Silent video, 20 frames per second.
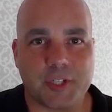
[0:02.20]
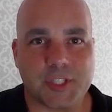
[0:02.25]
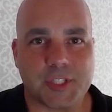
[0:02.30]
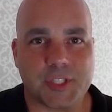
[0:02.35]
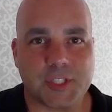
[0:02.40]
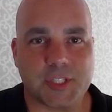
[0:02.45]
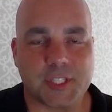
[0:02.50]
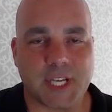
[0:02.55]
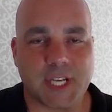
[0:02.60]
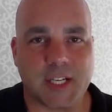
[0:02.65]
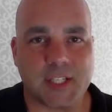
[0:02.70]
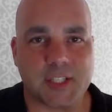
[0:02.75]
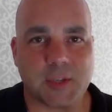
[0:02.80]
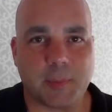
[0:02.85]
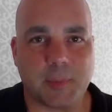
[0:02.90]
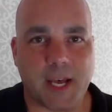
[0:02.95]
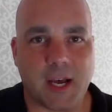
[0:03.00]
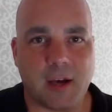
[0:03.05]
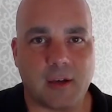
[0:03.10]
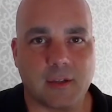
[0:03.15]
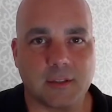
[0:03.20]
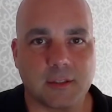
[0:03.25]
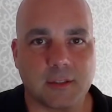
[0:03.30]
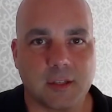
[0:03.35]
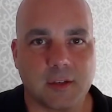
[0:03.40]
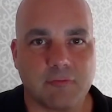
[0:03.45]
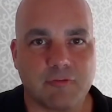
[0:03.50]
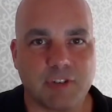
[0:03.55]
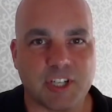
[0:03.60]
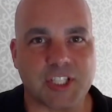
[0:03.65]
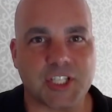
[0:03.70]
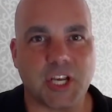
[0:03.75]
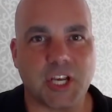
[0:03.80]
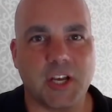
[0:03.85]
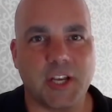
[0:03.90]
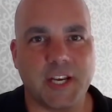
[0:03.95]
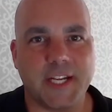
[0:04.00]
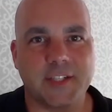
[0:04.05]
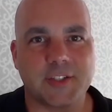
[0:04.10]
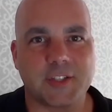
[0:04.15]
us. Tell Welcome. us about
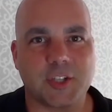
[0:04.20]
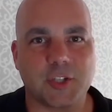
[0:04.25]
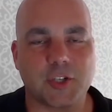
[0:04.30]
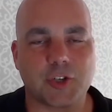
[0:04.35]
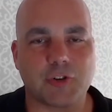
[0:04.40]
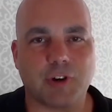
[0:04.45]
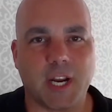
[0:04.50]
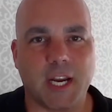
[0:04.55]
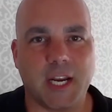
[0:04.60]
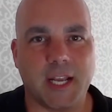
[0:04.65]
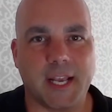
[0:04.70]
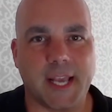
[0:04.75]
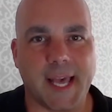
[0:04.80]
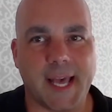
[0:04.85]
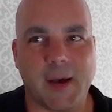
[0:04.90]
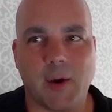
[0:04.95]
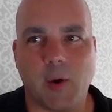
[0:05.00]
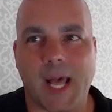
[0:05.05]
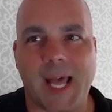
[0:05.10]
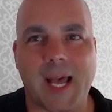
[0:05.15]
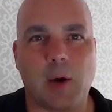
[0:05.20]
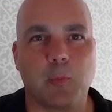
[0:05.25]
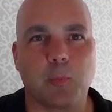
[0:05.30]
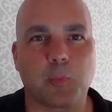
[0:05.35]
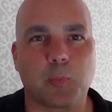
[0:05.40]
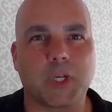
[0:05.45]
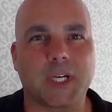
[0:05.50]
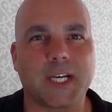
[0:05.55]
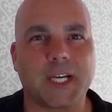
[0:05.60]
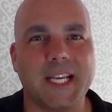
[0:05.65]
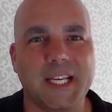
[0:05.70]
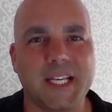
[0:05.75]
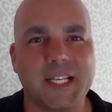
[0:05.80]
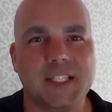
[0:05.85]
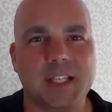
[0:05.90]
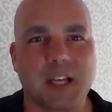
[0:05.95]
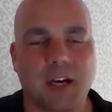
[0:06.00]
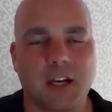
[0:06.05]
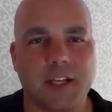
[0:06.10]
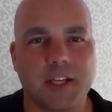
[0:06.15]
returning to training. How how
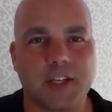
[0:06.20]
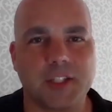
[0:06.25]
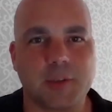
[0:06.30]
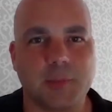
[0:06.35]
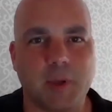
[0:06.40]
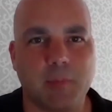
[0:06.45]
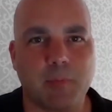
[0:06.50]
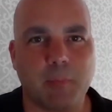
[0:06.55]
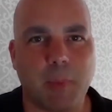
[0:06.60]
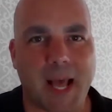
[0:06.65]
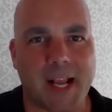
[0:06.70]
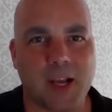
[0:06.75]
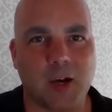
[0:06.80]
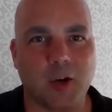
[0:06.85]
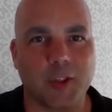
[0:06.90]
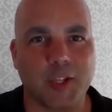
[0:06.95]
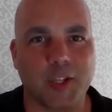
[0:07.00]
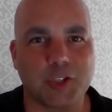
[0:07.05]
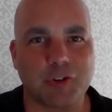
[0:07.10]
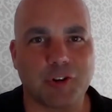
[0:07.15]
pleased are you to be back on the